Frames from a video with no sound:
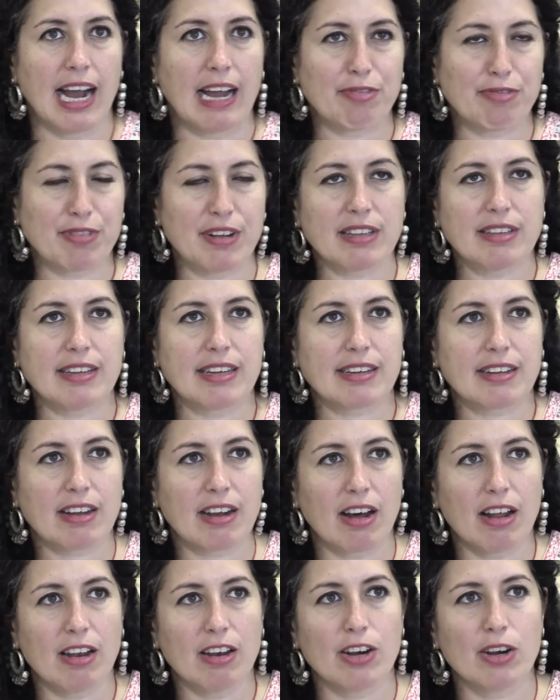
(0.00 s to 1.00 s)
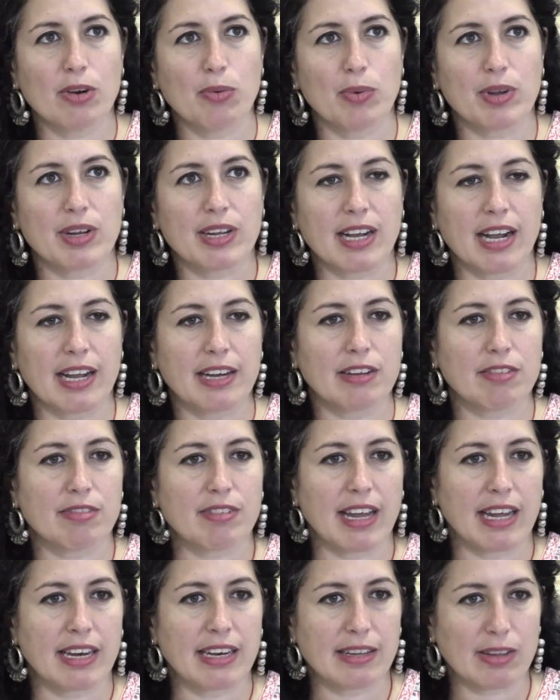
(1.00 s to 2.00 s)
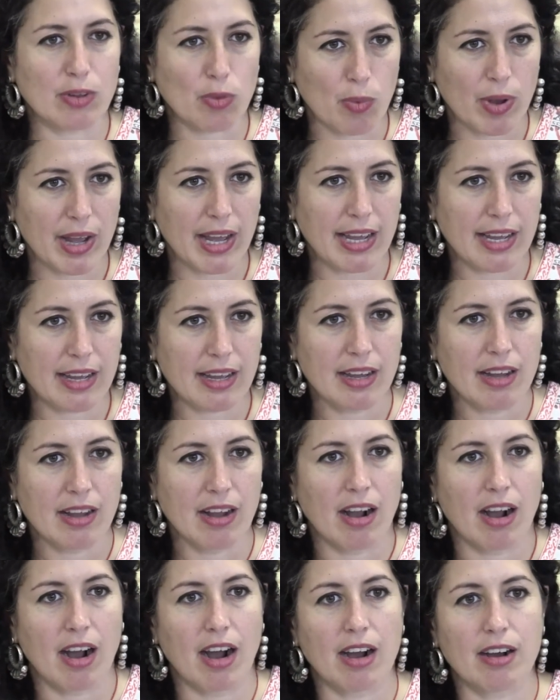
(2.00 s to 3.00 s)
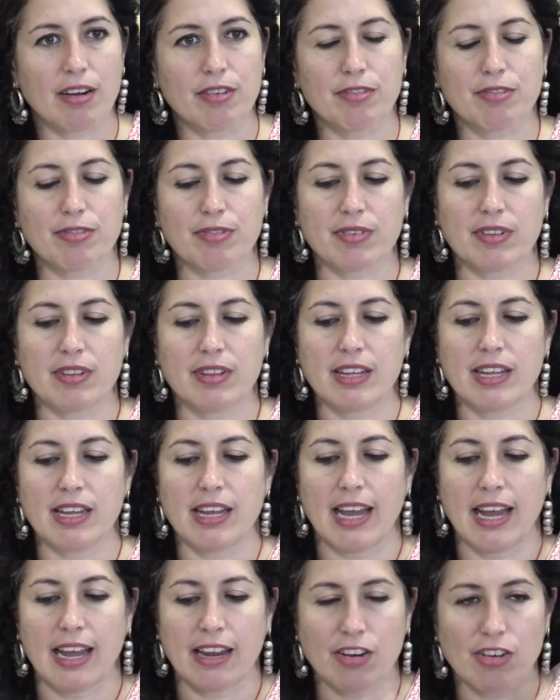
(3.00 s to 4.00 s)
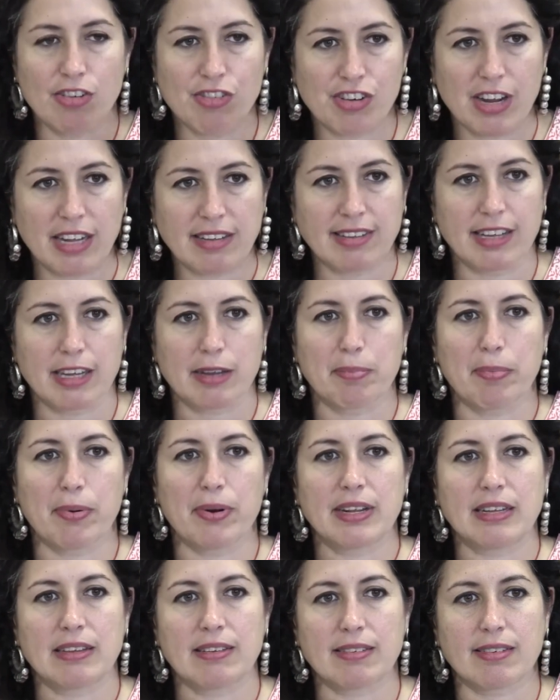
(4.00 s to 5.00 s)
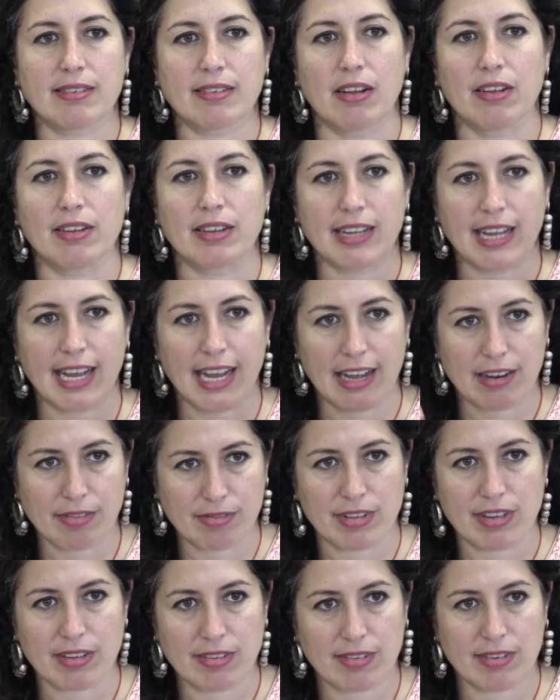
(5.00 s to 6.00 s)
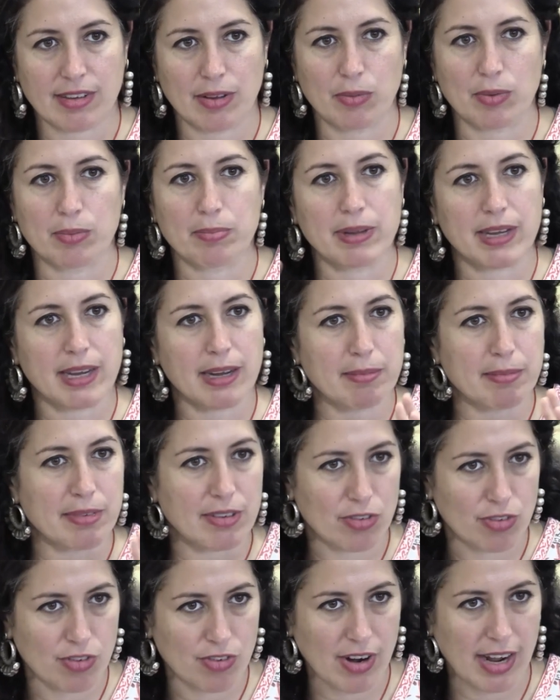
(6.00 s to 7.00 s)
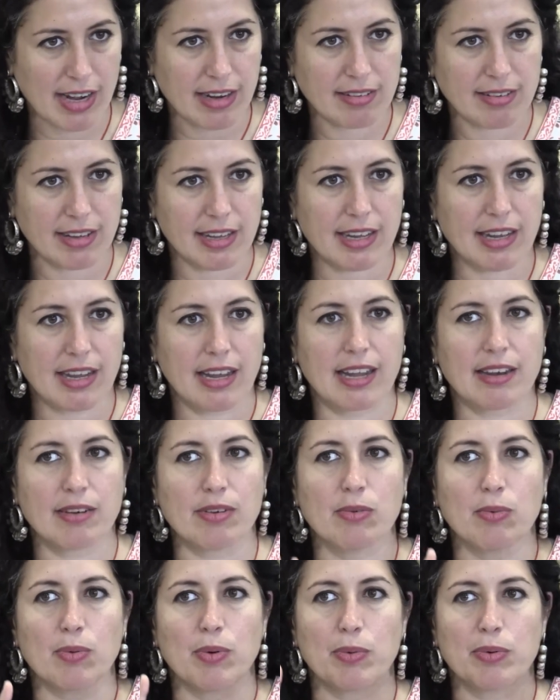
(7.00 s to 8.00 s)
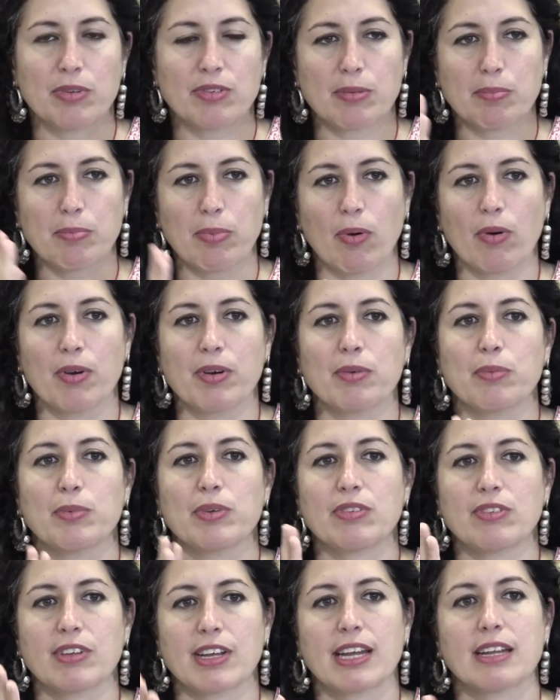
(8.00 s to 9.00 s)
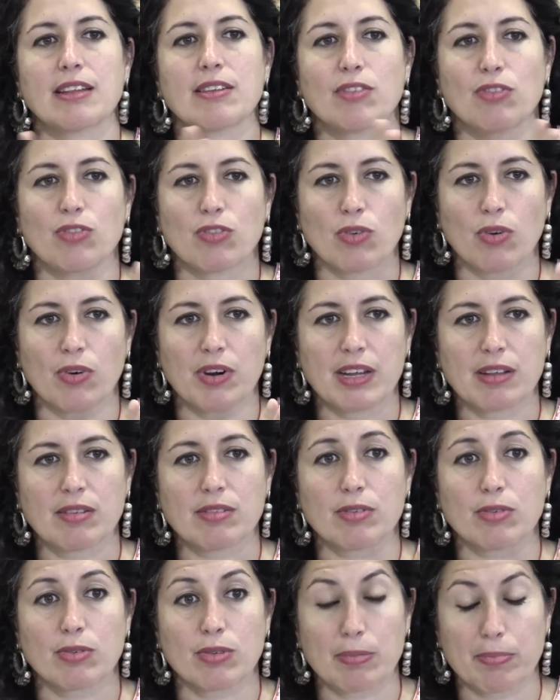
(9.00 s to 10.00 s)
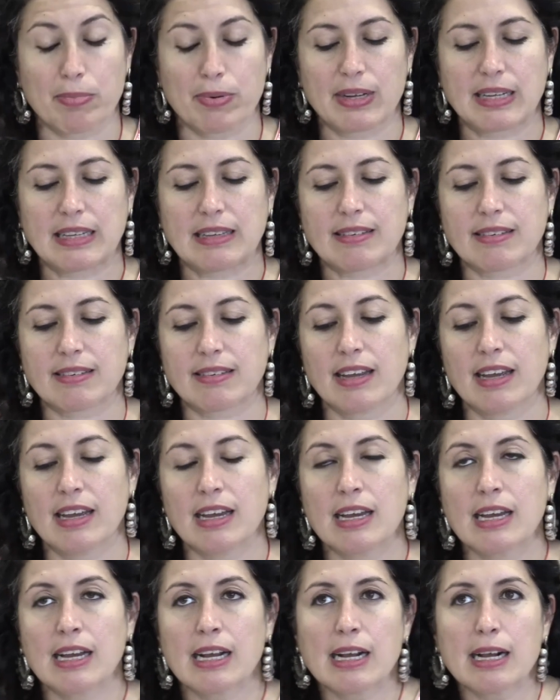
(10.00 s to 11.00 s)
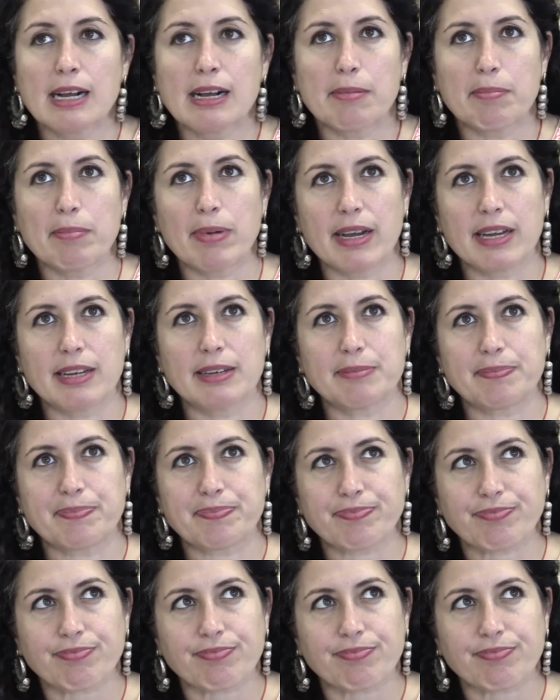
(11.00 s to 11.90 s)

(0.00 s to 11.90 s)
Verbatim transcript: I felt that color would kind of get in the way of the energetic prints on the canvas. It would become distracting, and what was important was to get the story through the prints, but